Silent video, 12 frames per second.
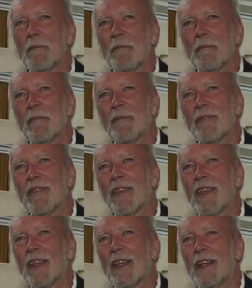
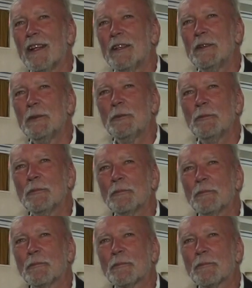
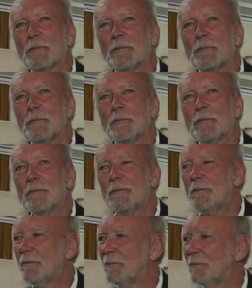
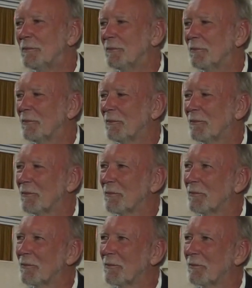(silent)